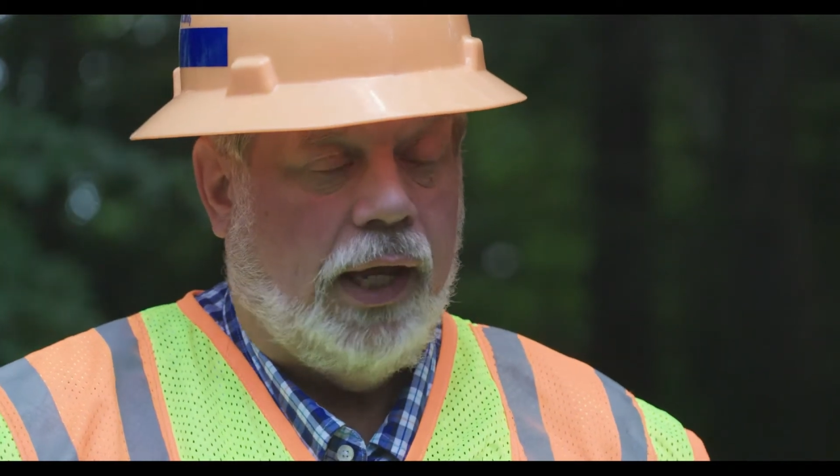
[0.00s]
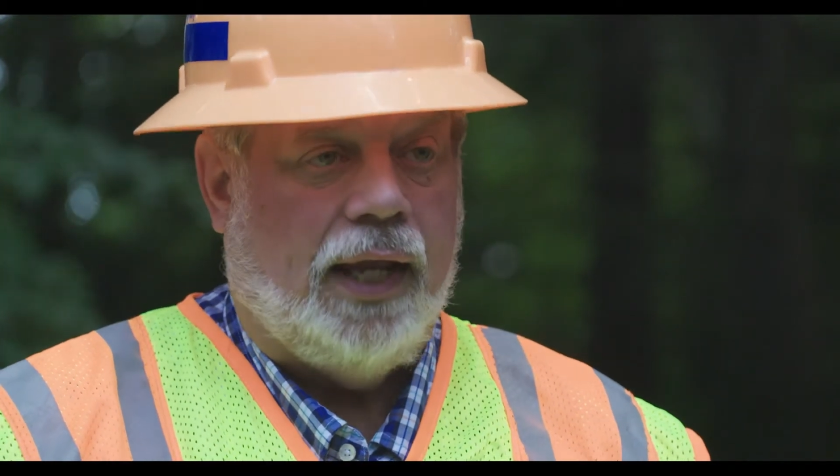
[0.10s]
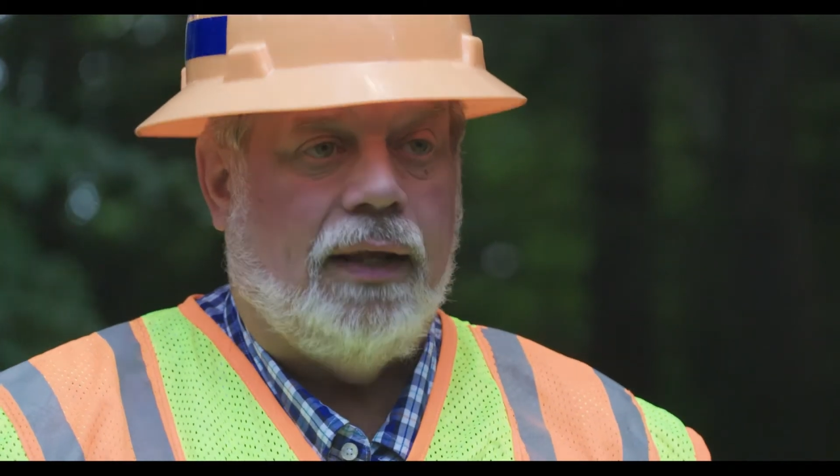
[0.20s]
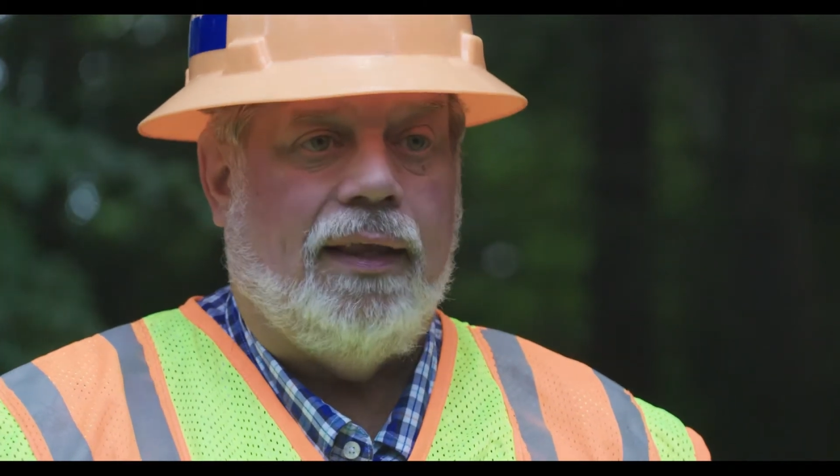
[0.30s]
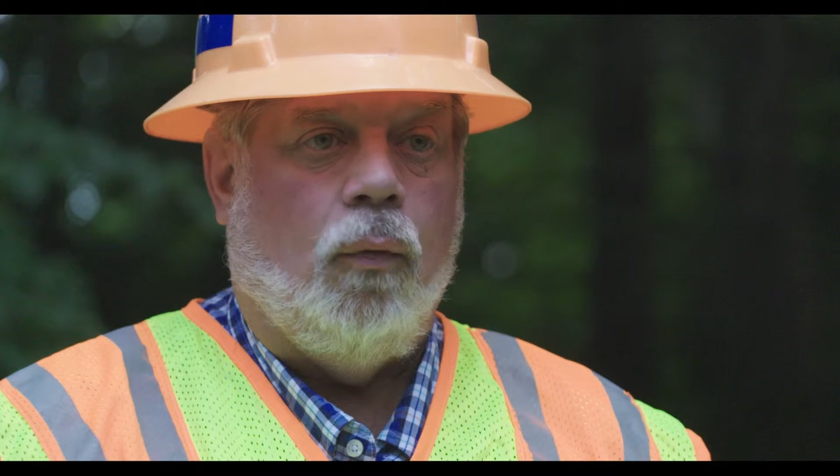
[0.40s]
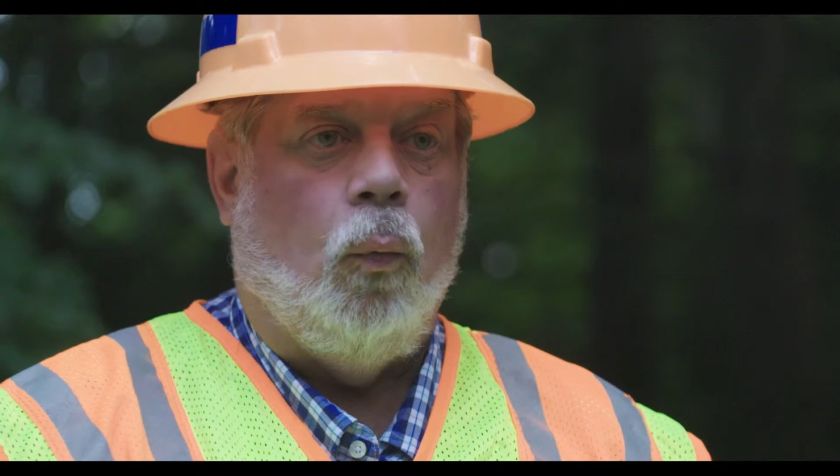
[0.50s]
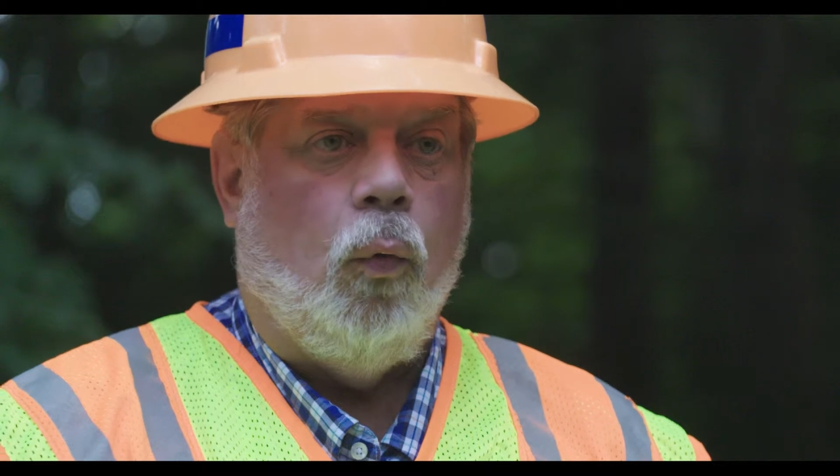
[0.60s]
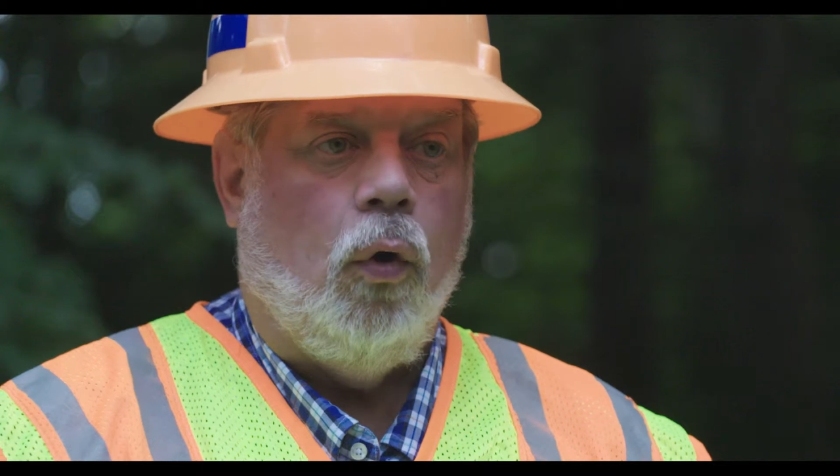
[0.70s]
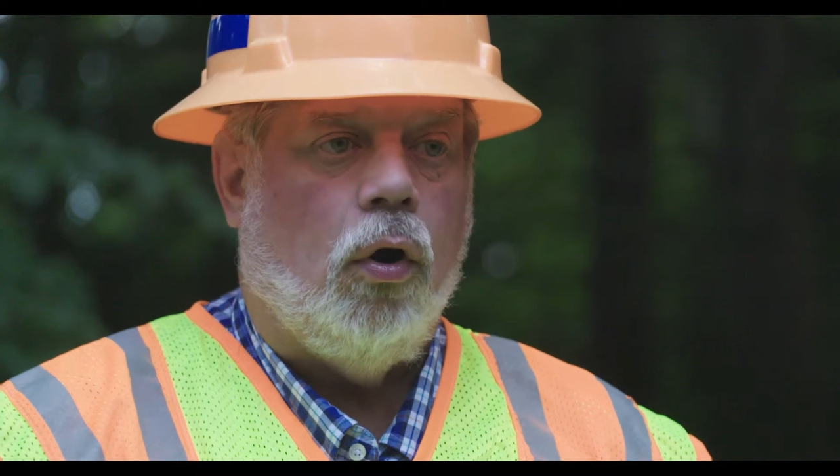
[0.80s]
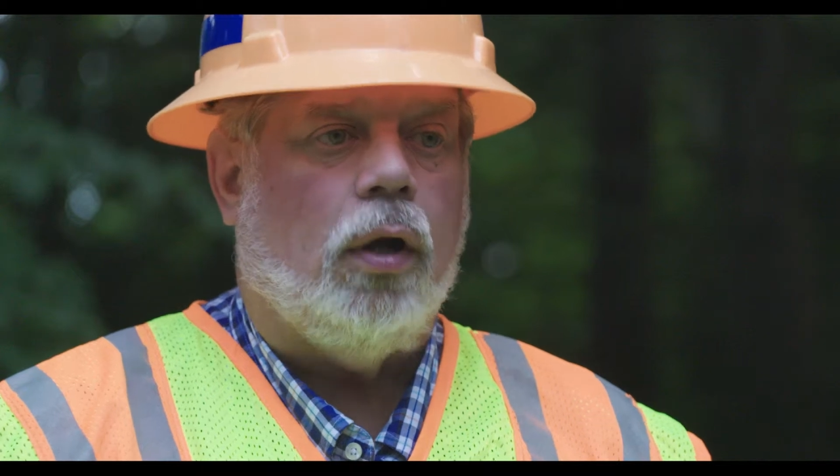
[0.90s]
And the
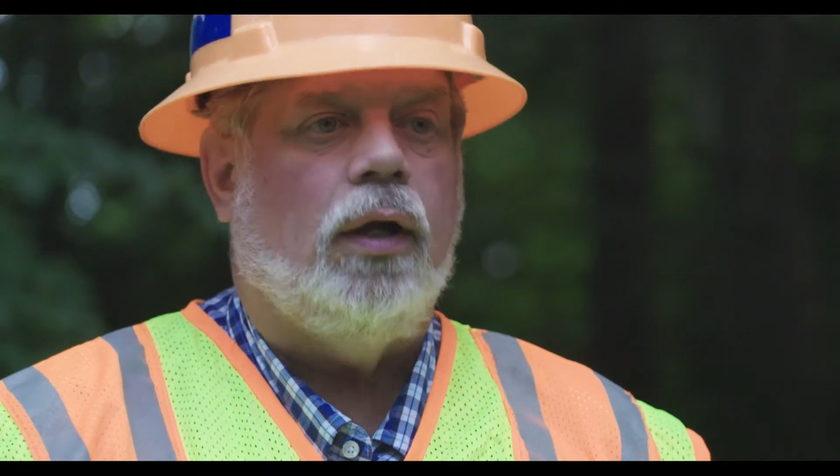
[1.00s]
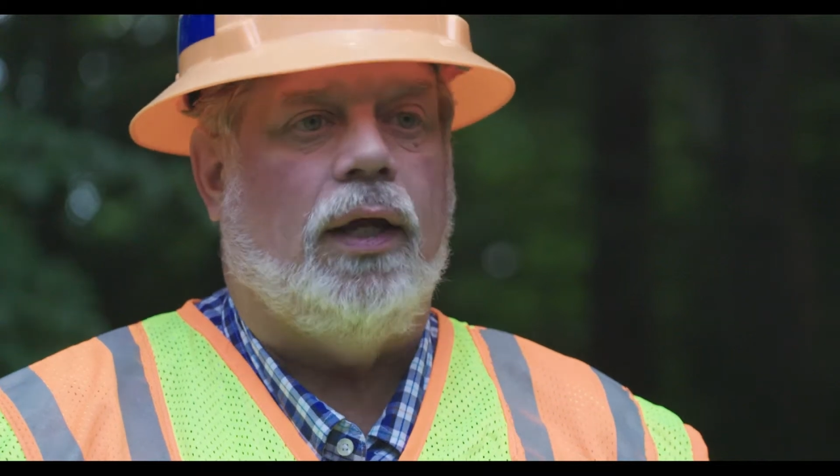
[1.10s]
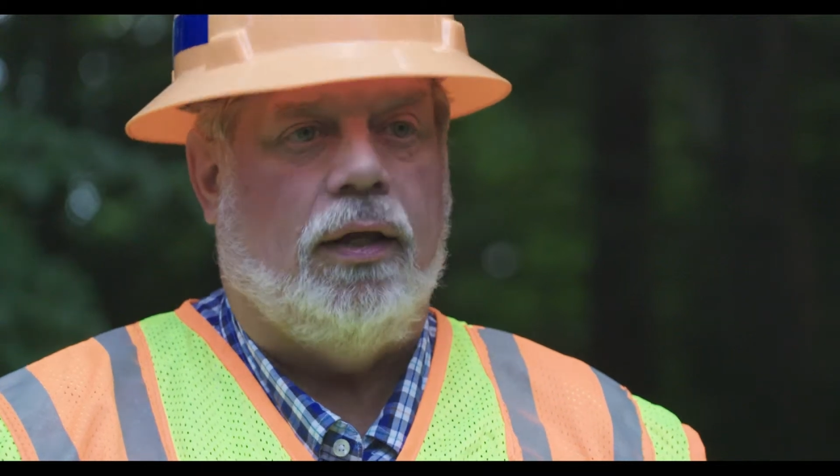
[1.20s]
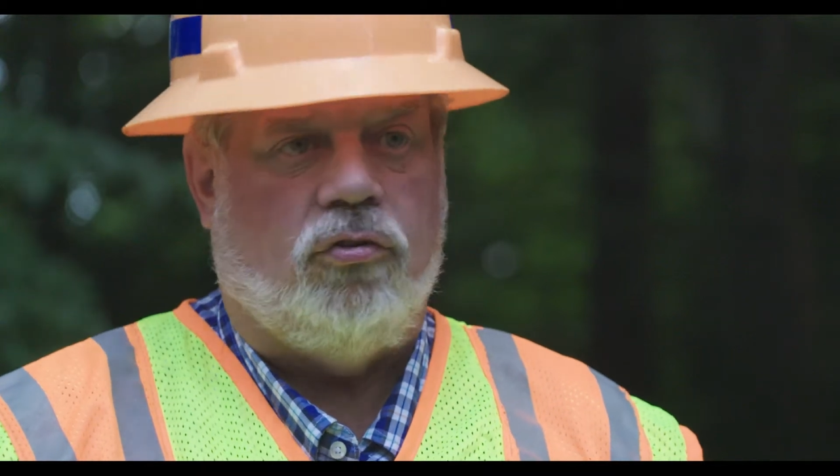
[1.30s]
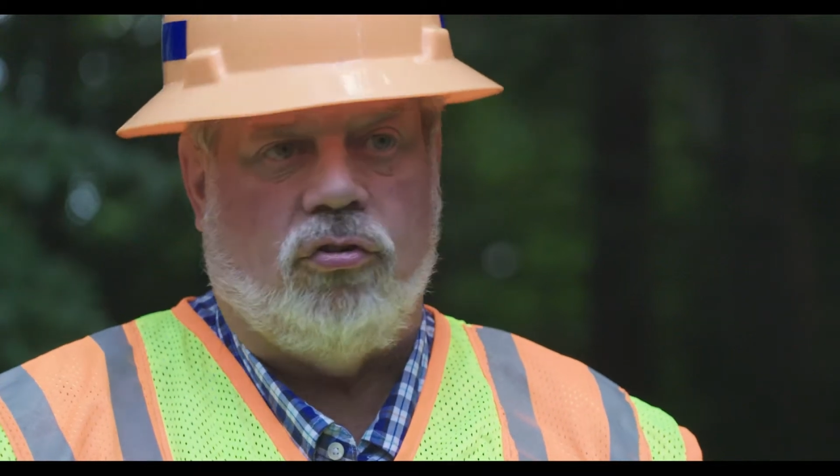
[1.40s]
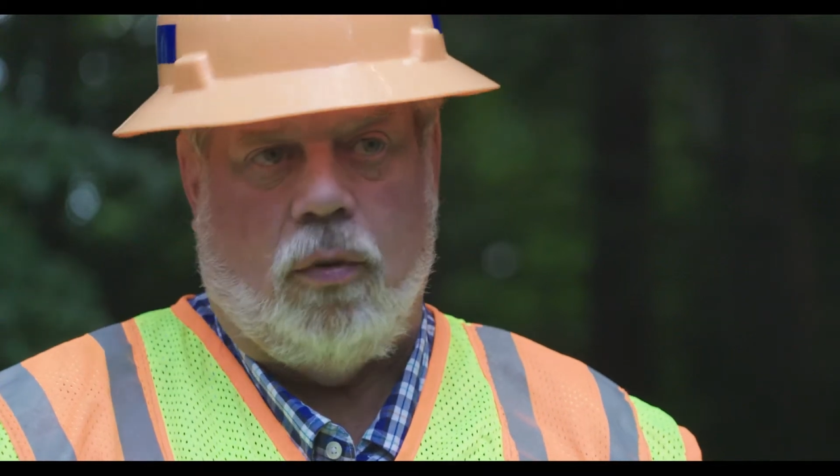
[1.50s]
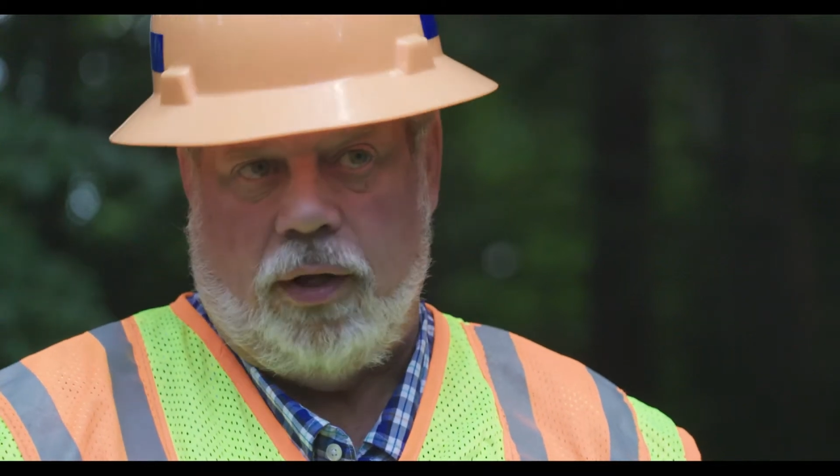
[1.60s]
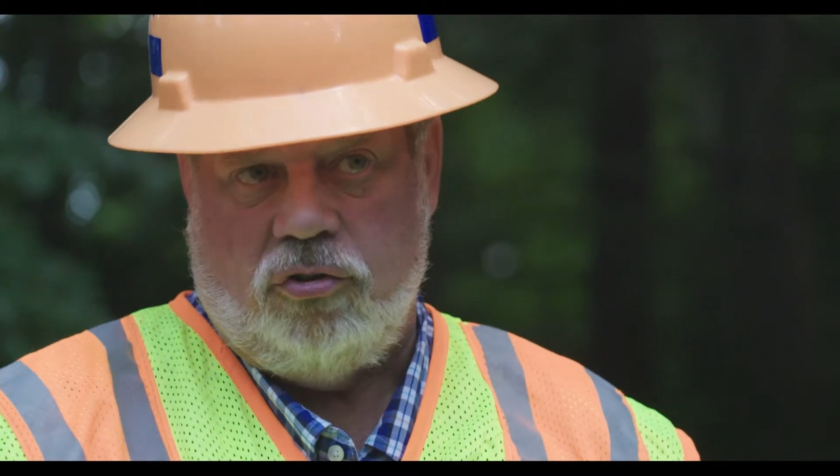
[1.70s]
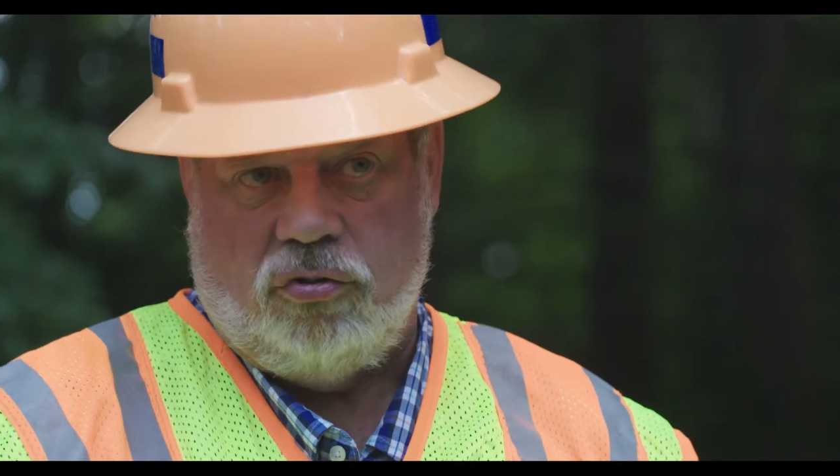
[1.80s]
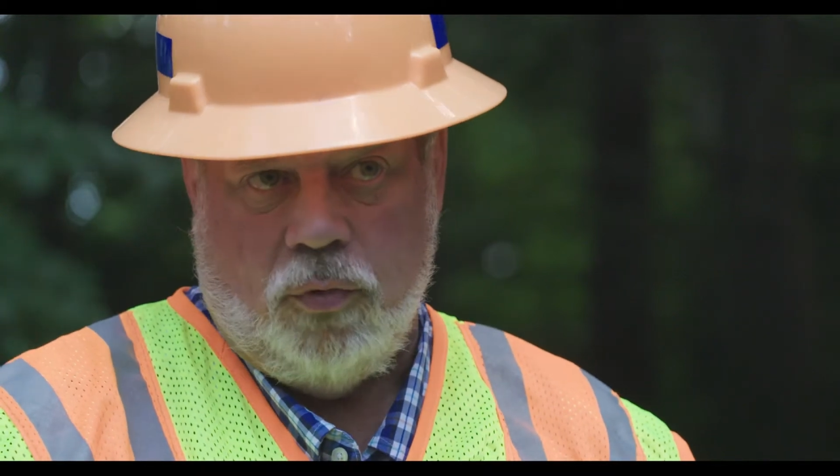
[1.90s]
work is so
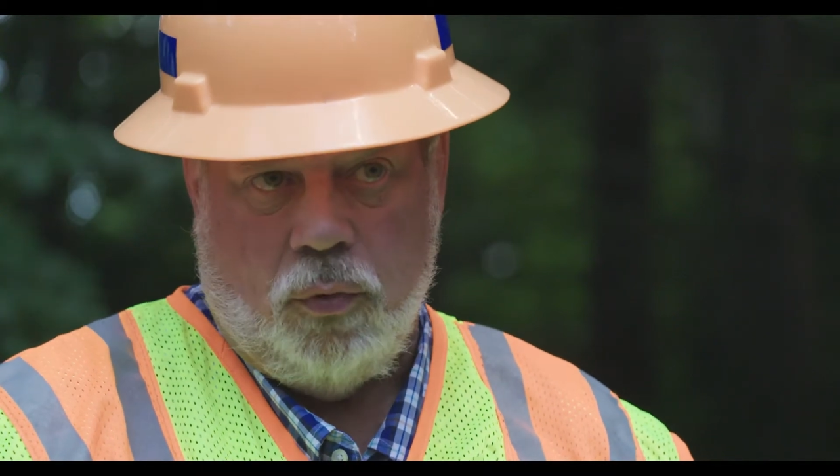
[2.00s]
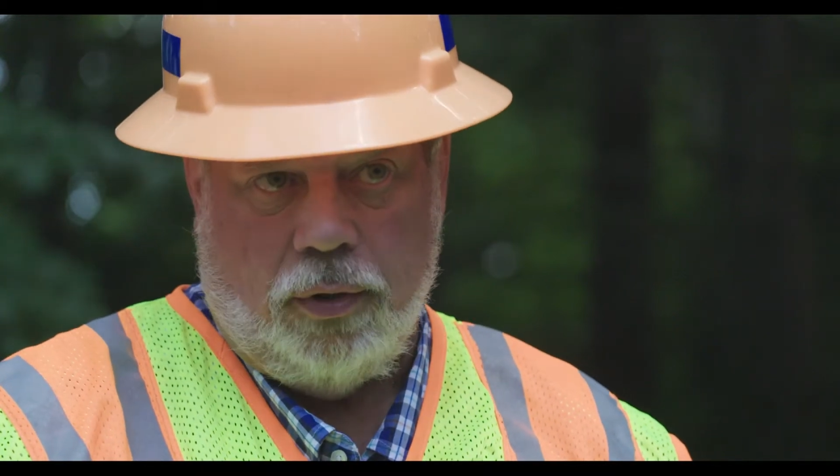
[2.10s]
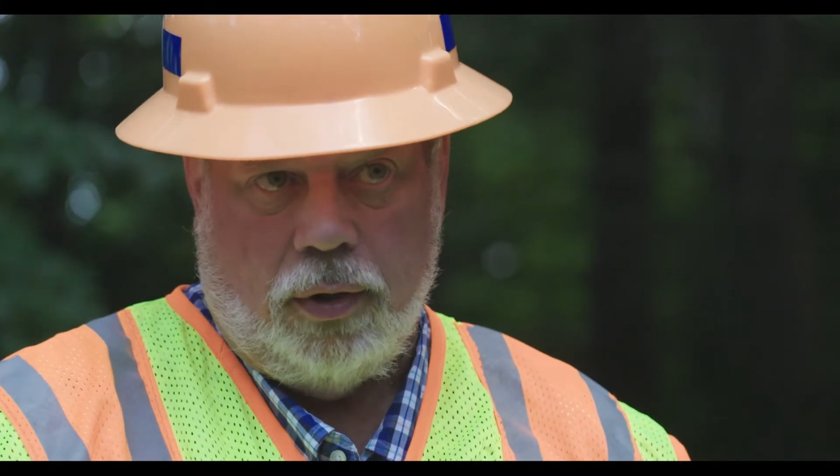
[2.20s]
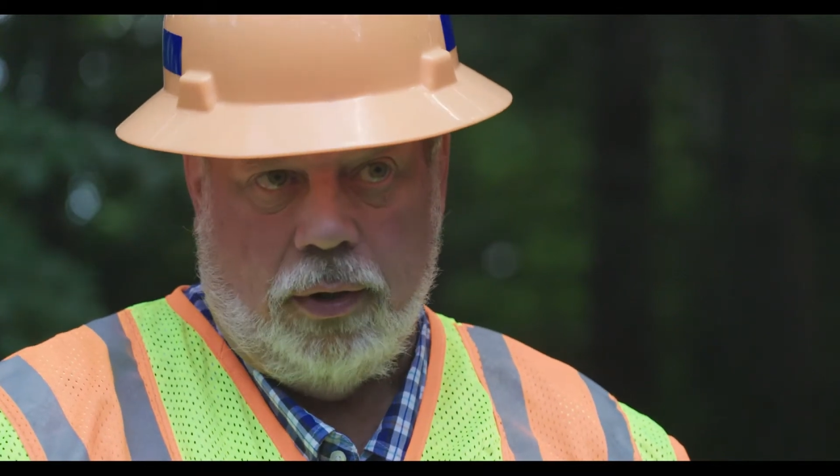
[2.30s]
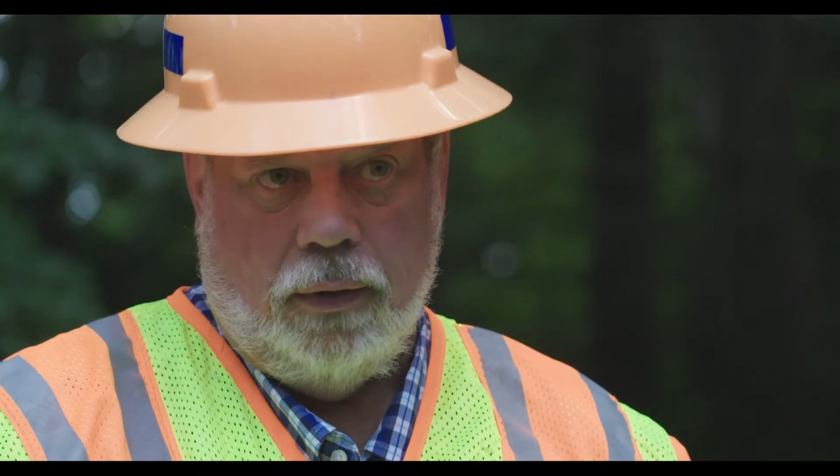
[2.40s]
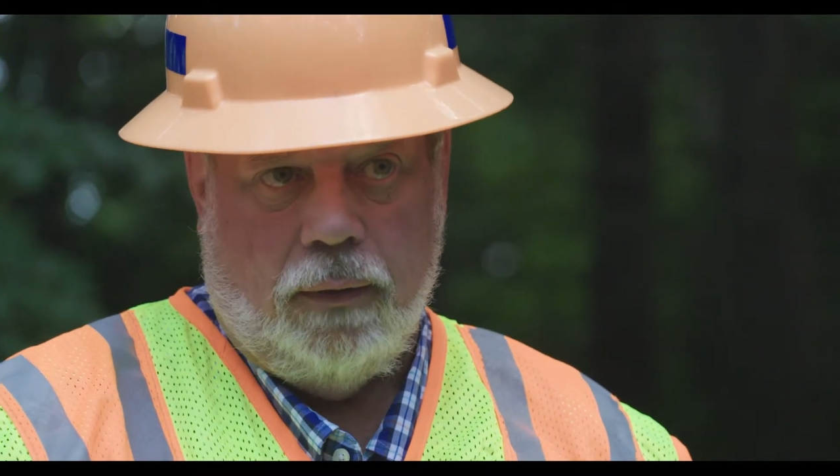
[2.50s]
much smoother.